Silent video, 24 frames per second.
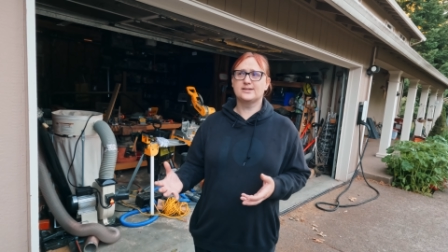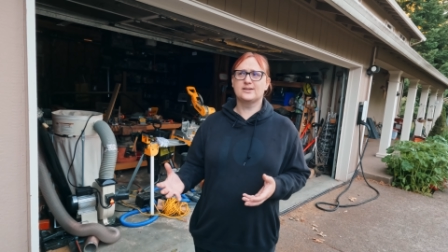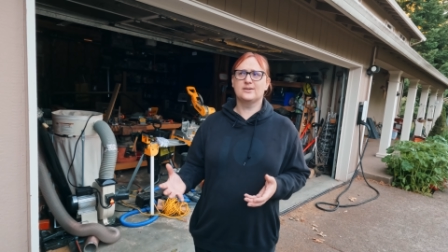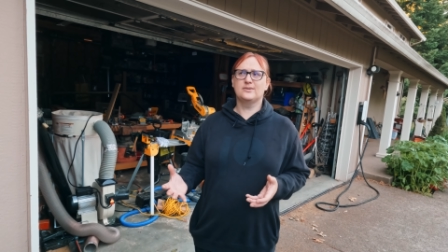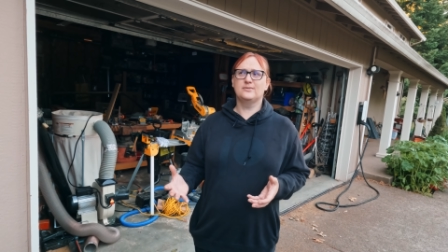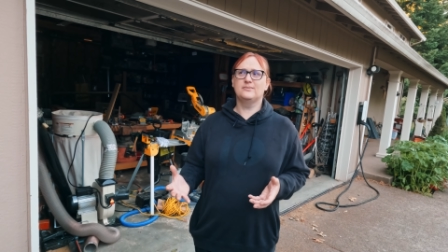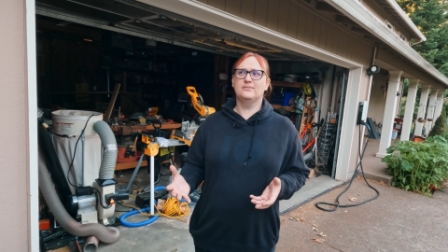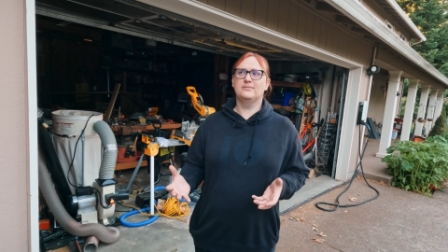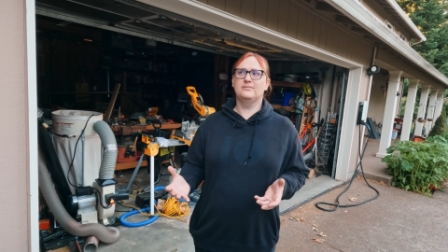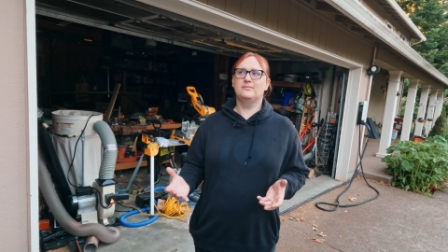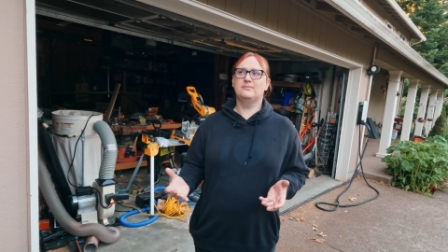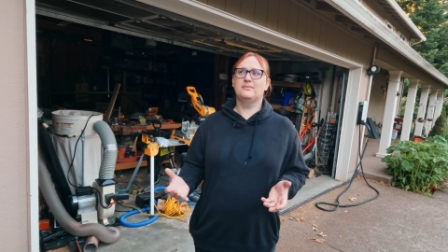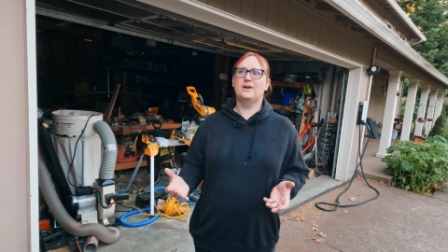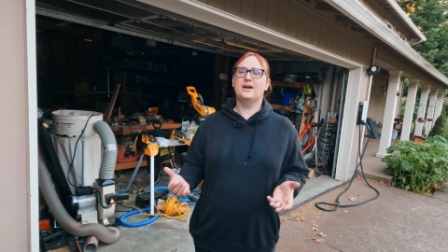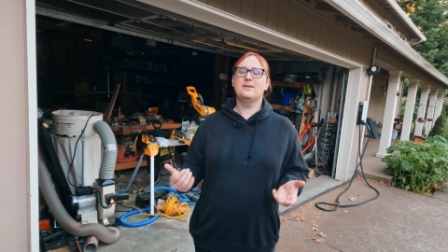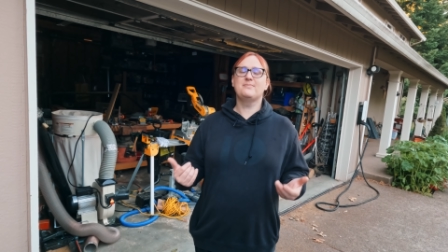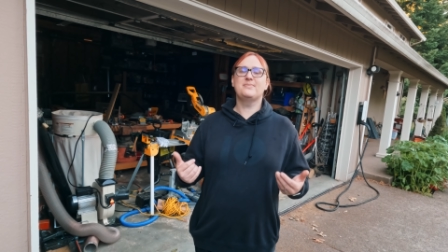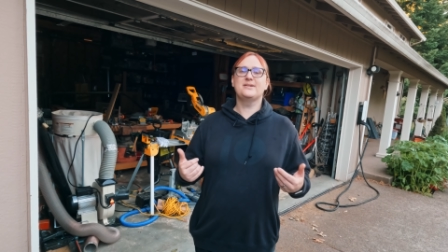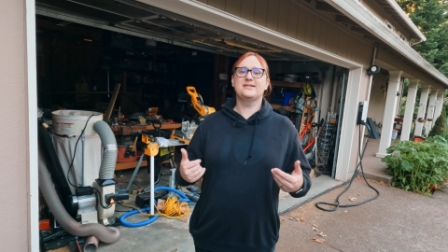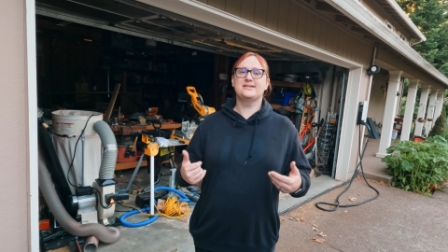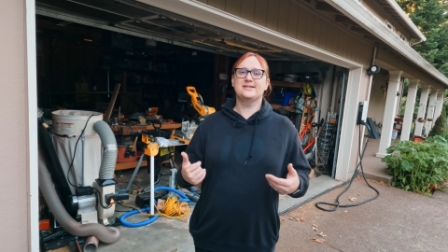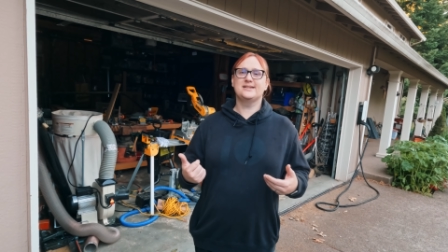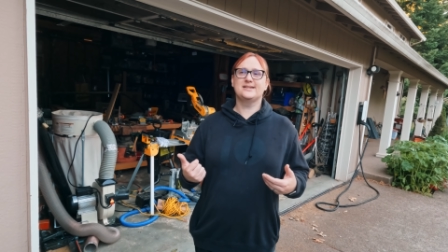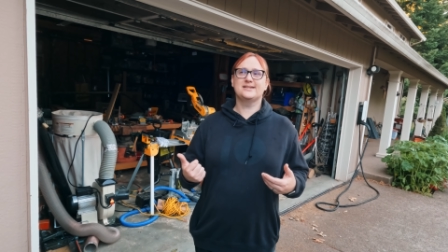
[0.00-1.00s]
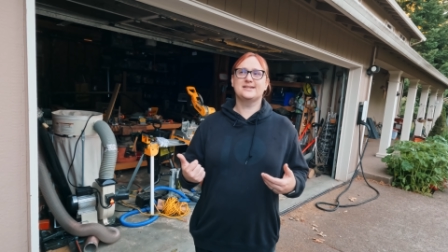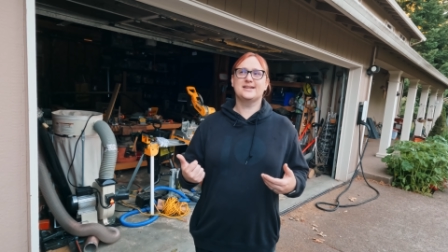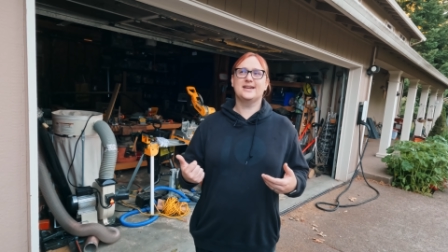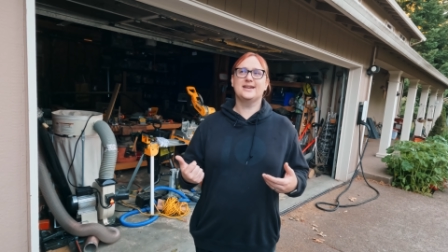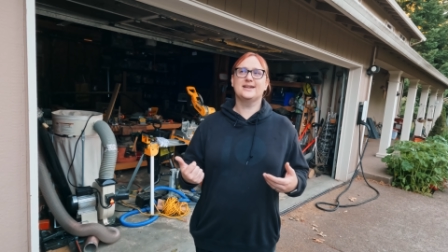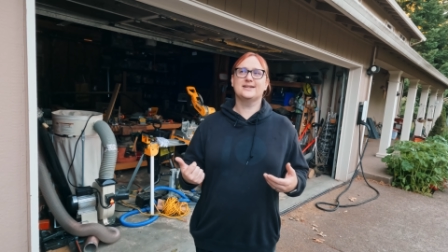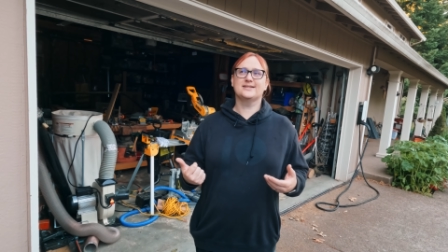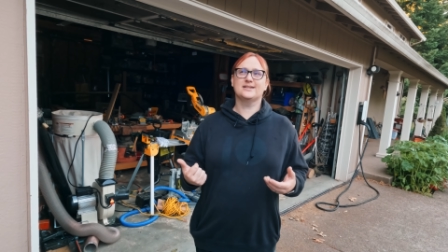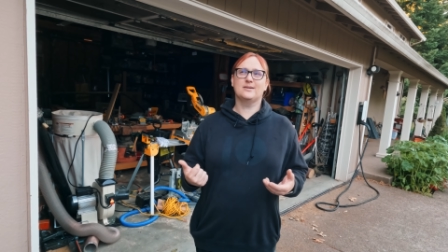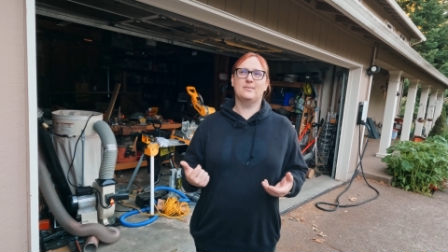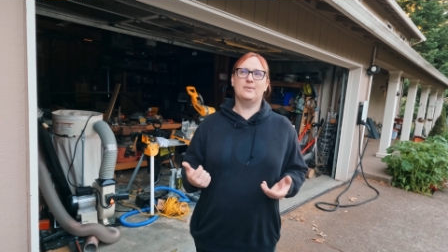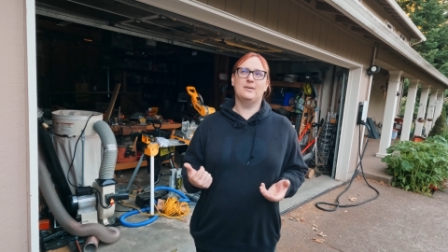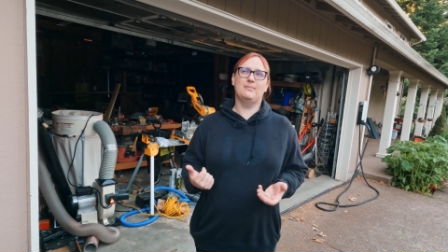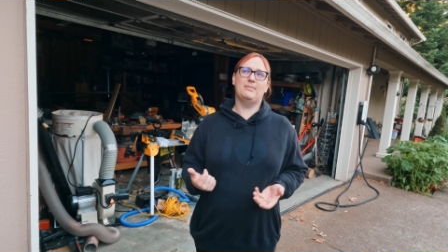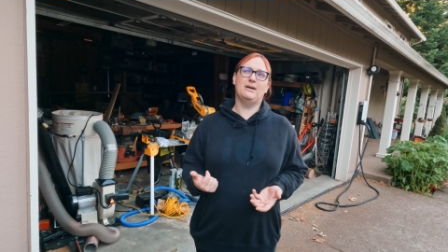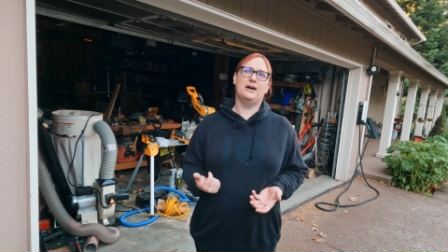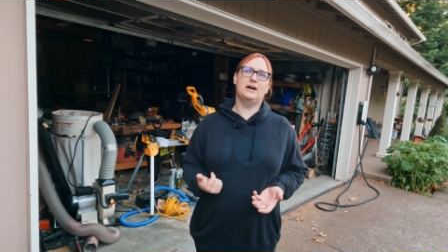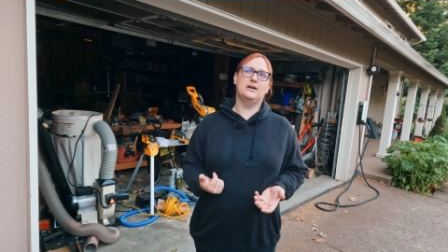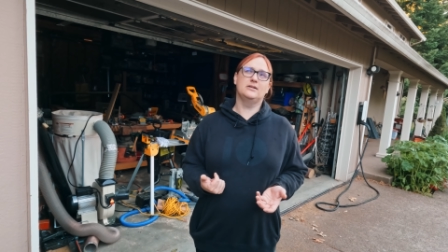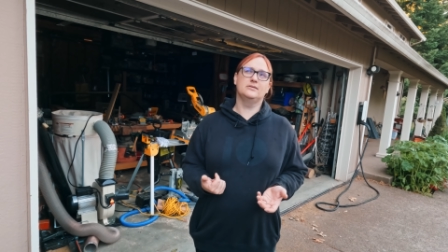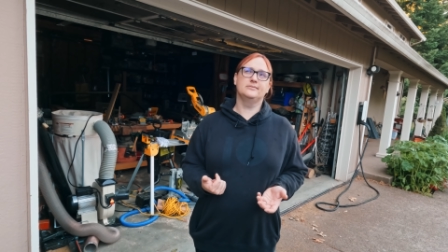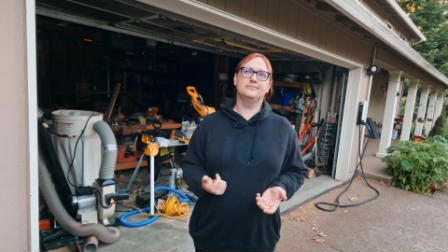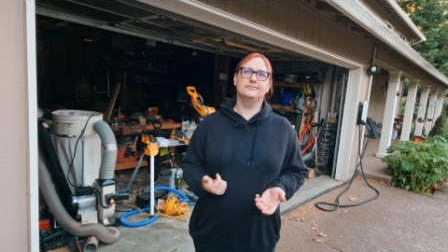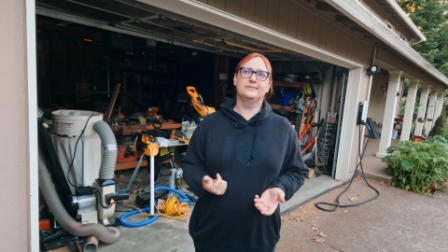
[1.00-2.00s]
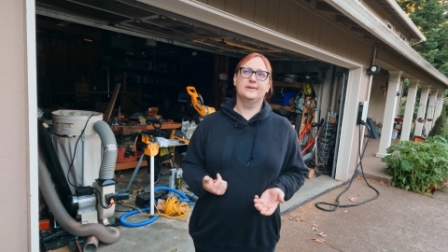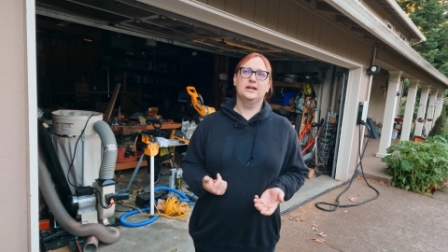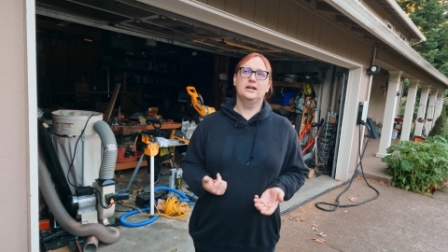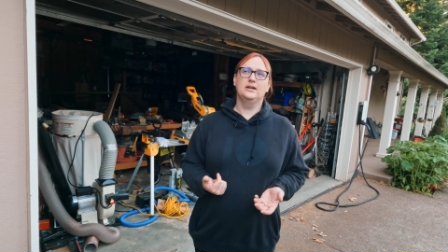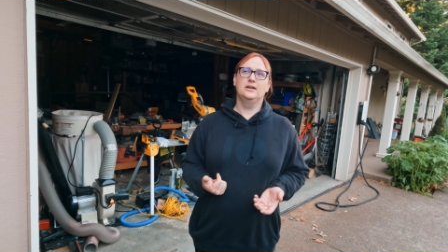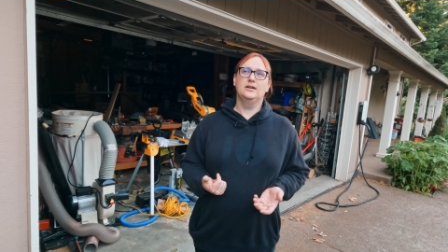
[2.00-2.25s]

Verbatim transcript: So my business takes up about